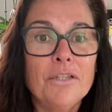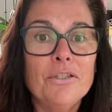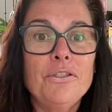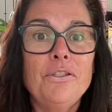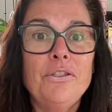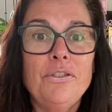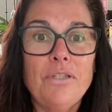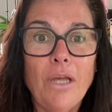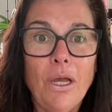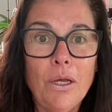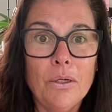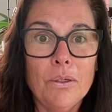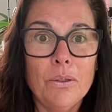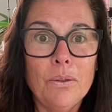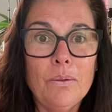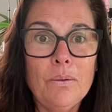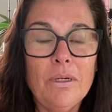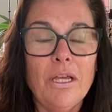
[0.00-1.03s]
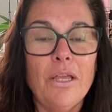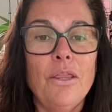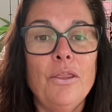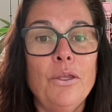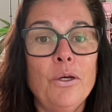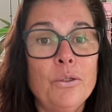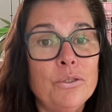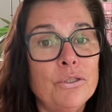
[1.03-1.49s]
So
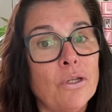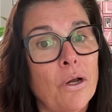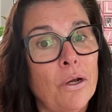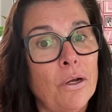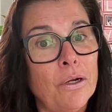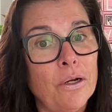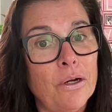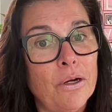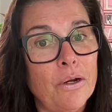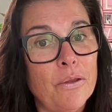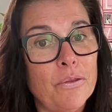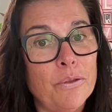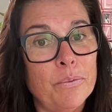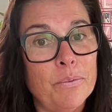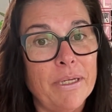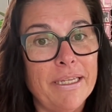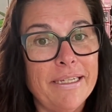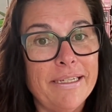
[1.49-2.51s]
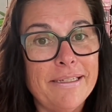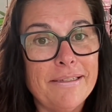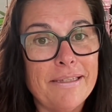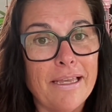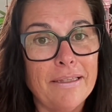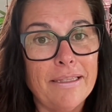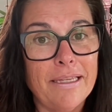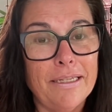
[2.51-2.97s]
those are the ways
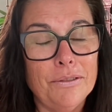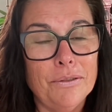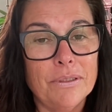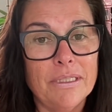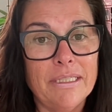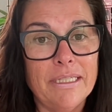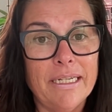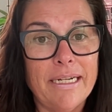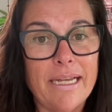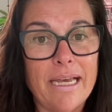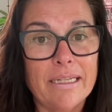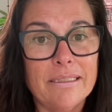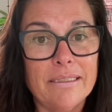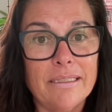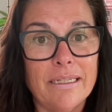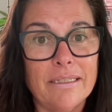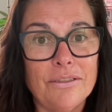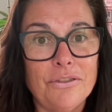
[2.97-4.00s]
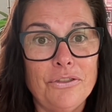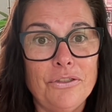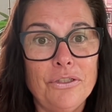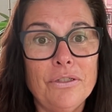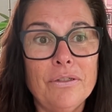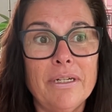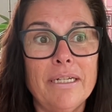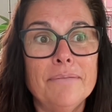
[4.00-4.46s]
that you can get access
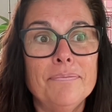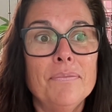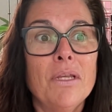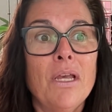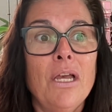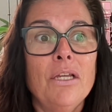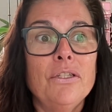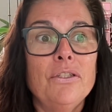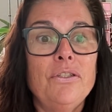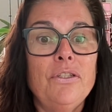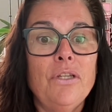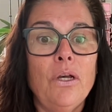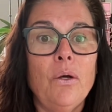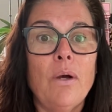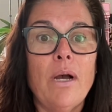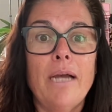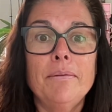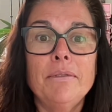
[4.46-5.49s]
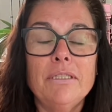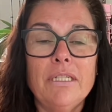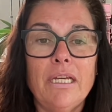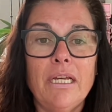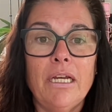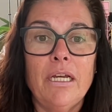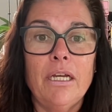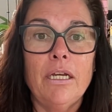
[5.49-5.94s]
to it. So I'm going
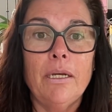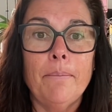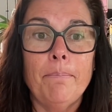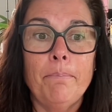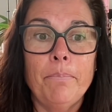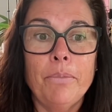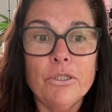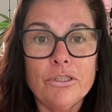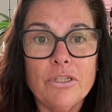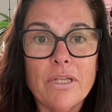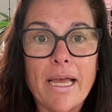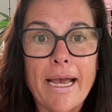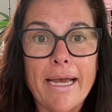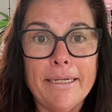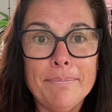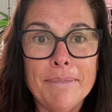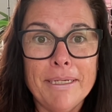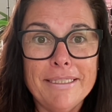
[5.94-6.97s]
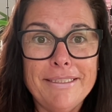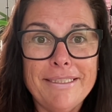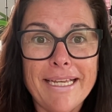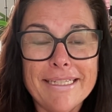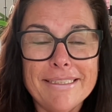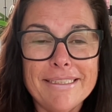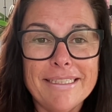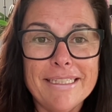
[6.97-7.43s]
to put add my
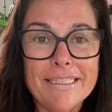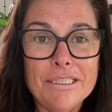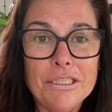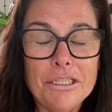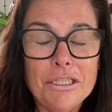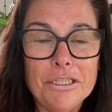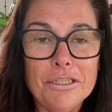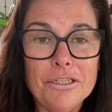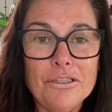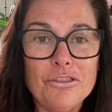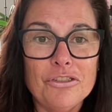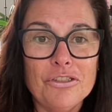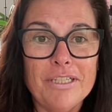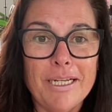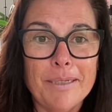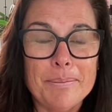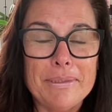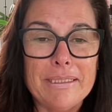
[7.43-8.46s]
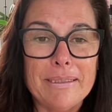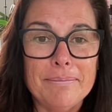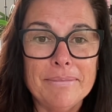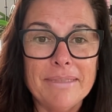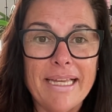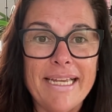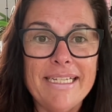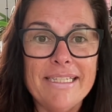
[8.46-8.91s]
desk in here, turn up
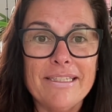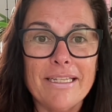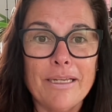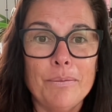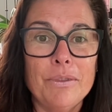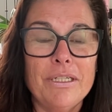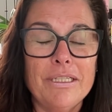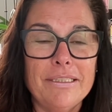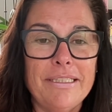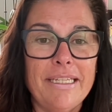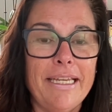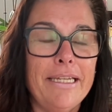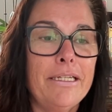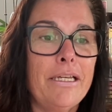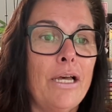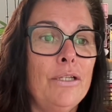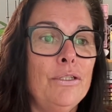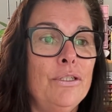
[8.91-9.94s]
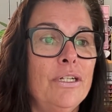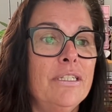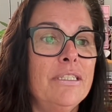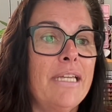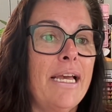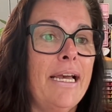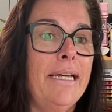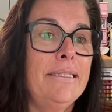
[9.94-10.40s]
some lights, and we're going to take a look
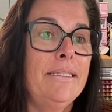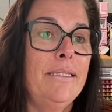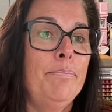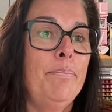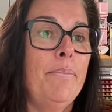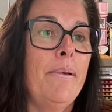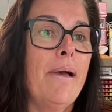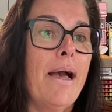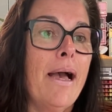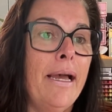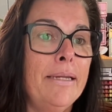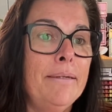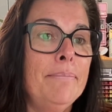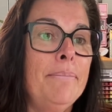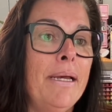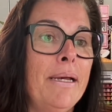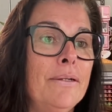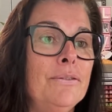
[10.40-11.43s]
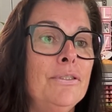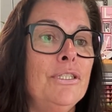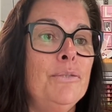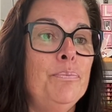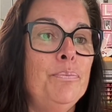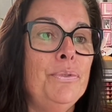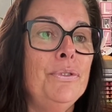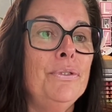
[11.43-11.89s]
at the
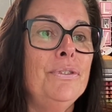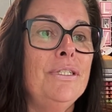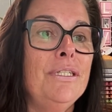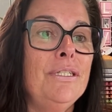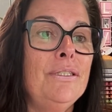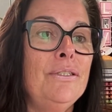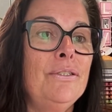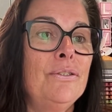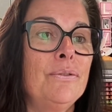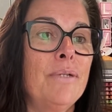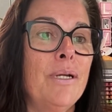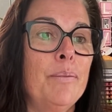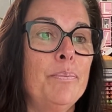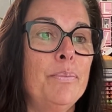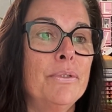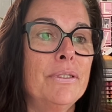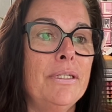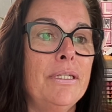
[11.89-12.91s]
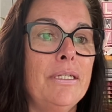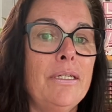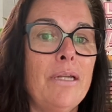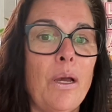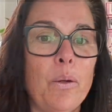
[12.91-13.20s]
Unbounded Beauty Scrapbooking